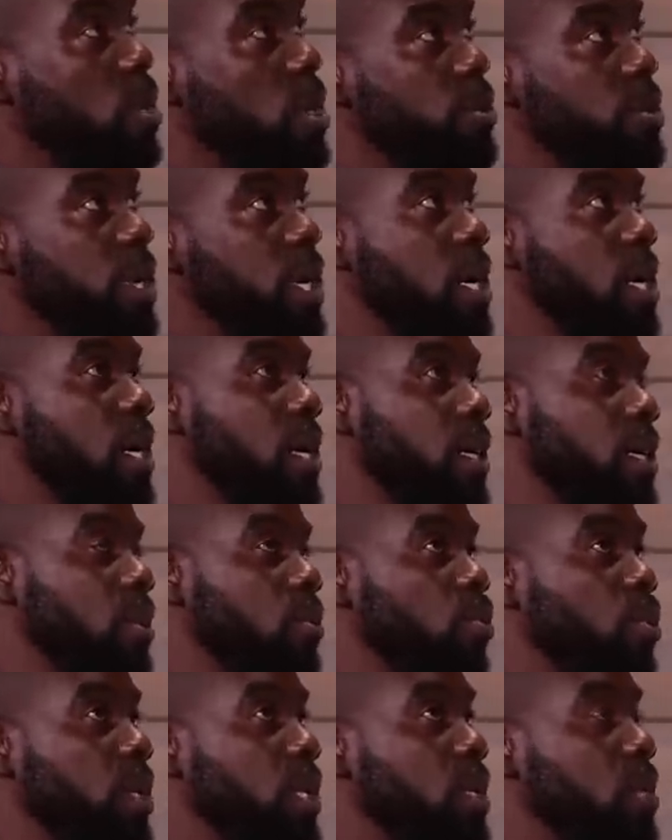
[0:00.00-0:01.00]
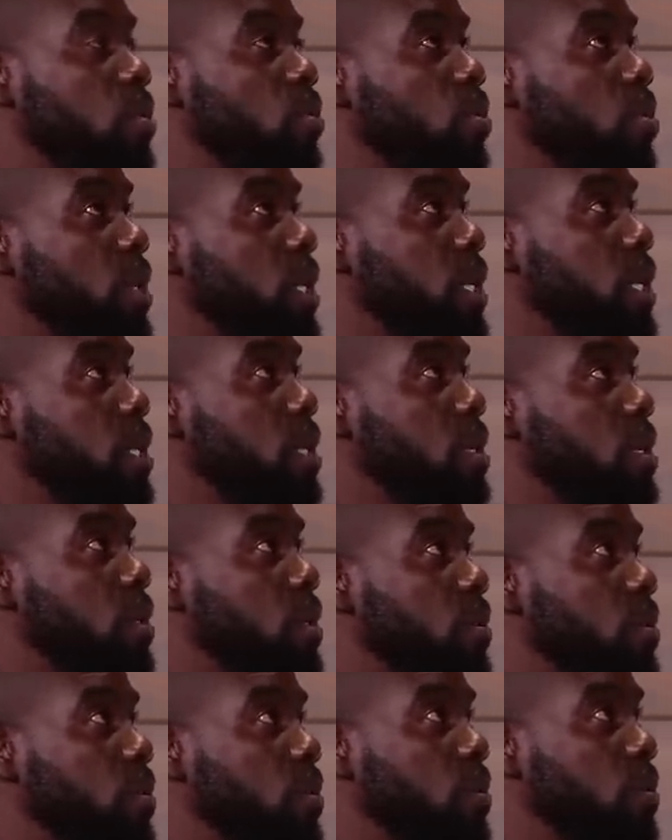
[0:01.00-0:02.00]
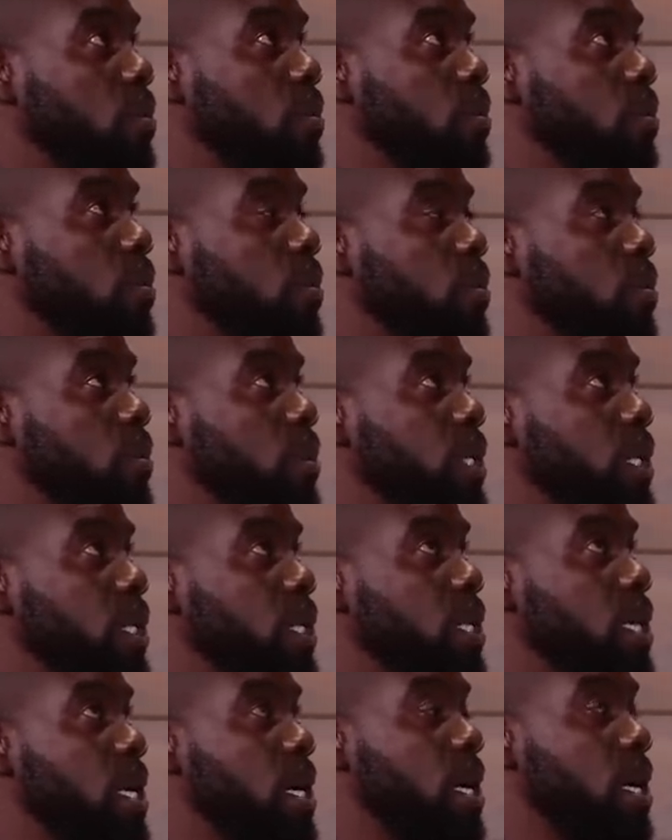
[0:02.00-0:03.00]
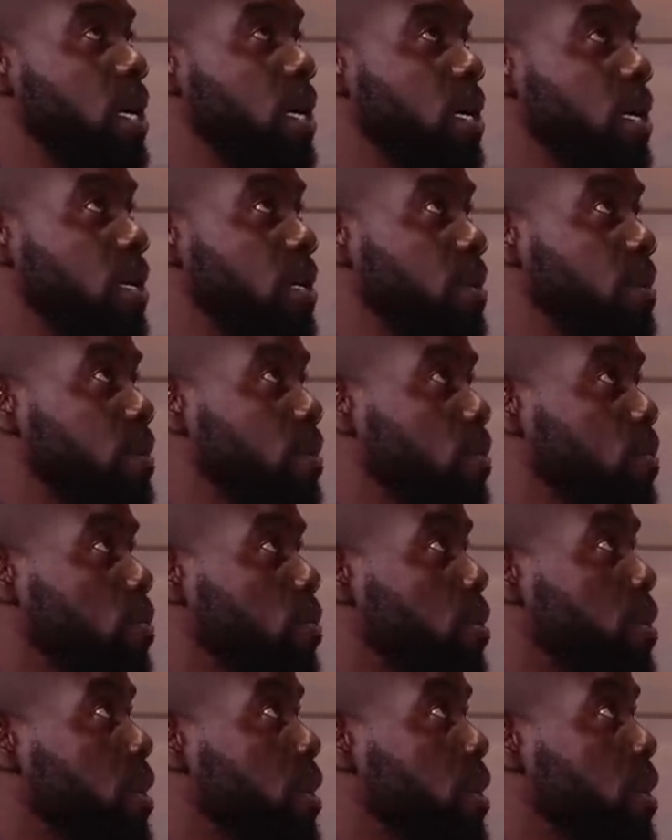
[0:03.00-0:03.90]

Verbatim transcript: were recording with with with um we